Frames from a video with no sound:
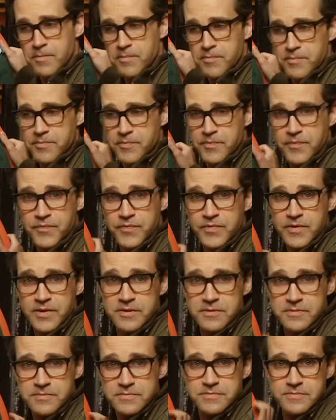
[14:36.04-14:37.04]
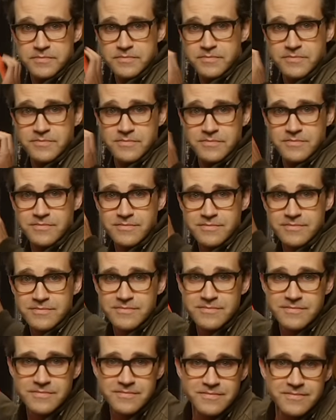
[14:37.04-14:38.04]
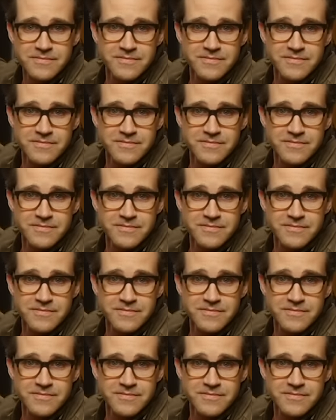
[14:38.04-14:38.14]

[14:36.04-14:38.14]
(silent)